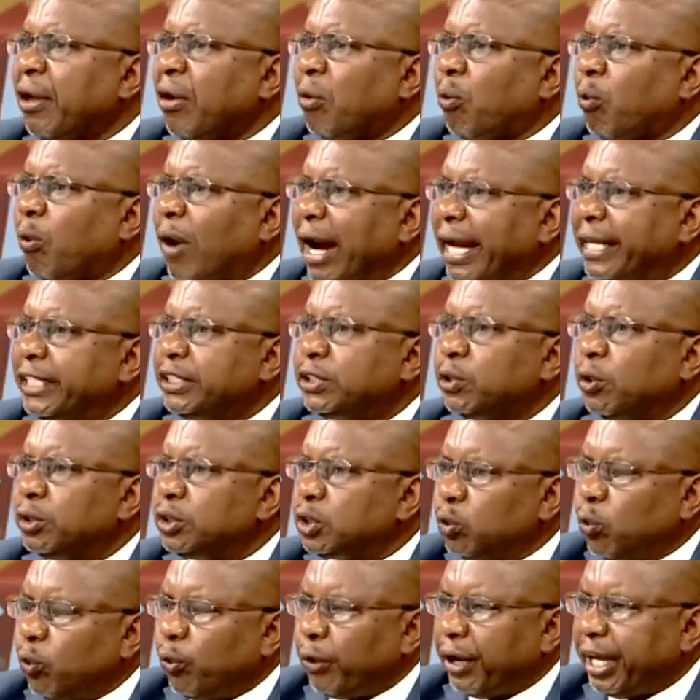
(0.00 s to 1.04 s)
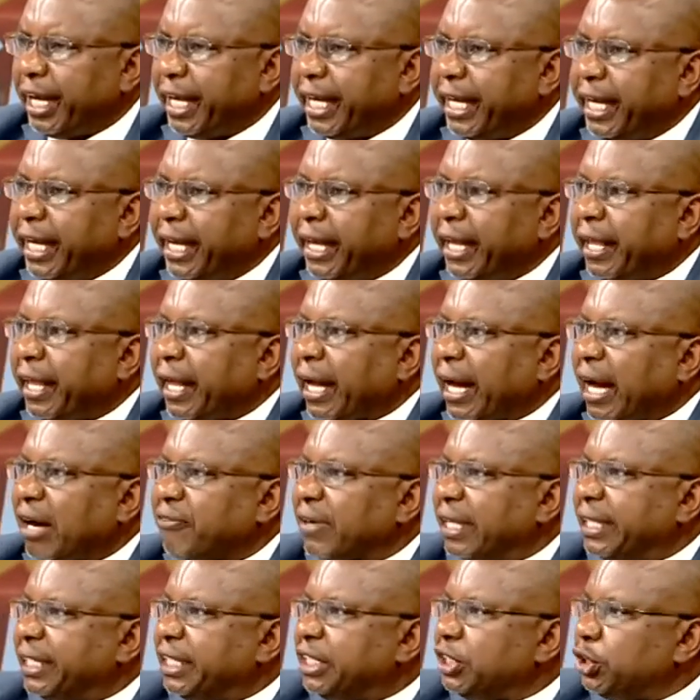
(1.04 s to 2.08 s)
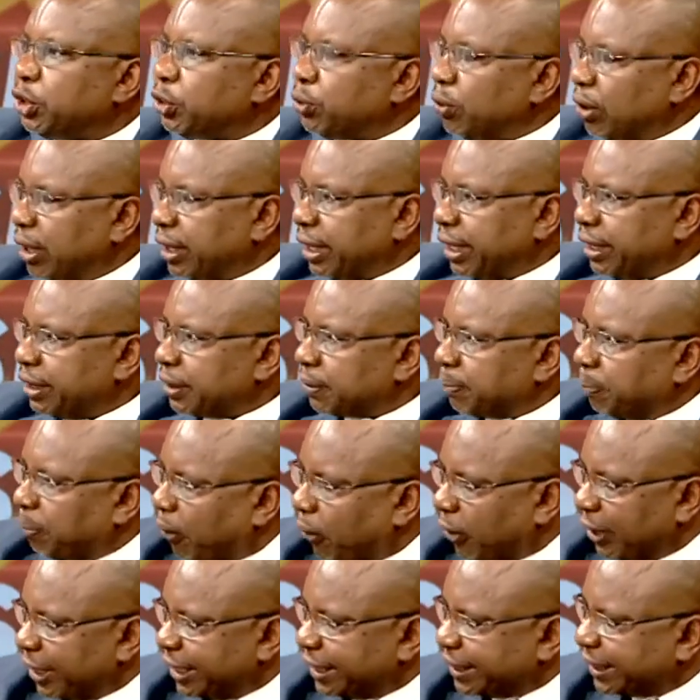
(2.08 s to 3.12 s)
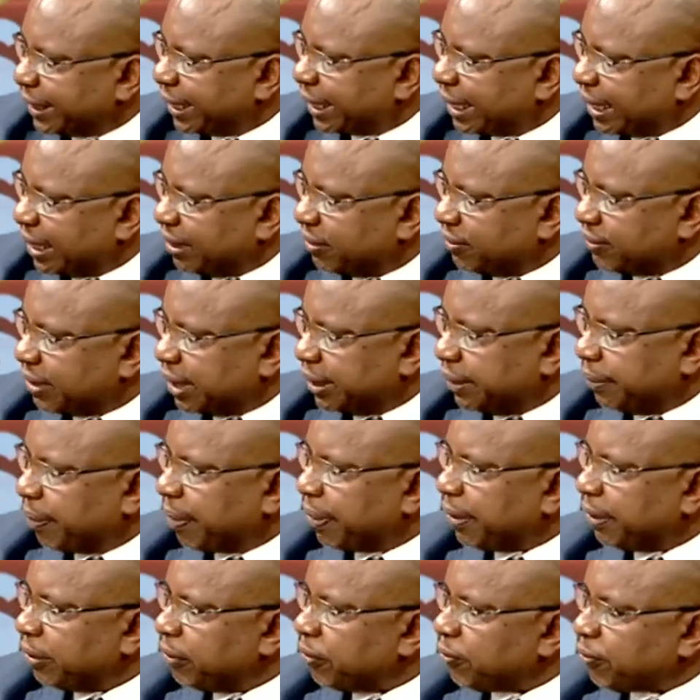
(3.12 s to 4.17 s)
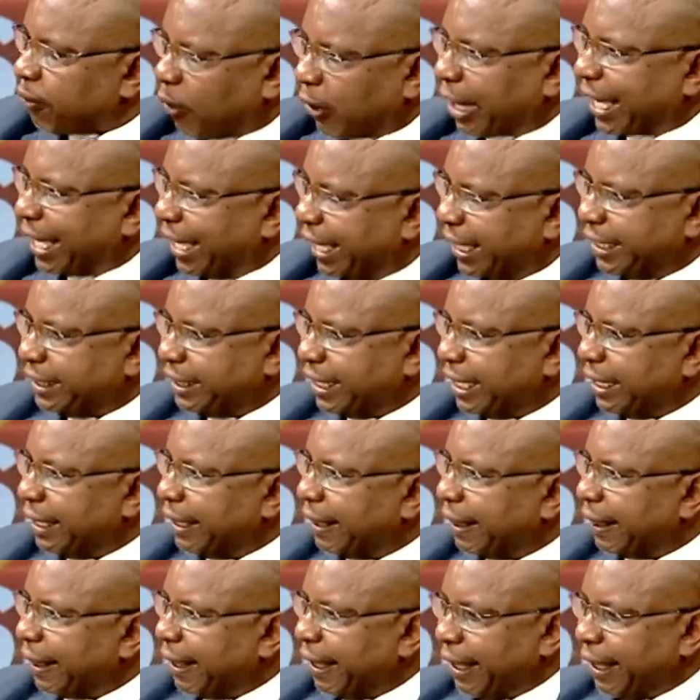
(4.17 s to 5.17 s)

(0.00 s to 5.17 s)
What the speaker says: Why don't we have an insurance policy cover for Kenya